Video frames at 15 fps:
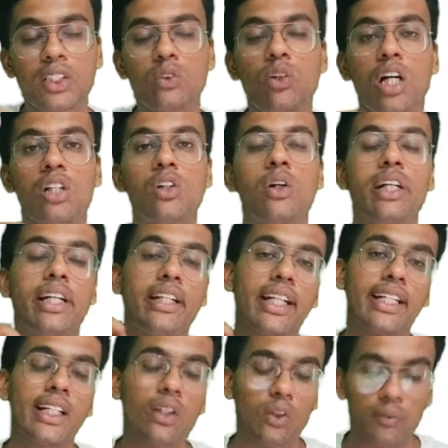who are not
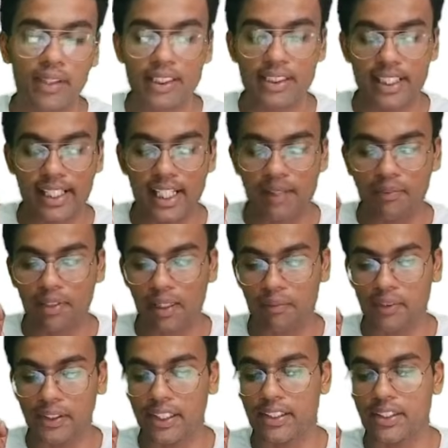entitled to make CIRP
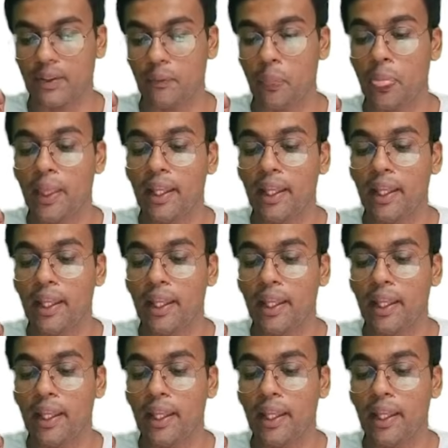application.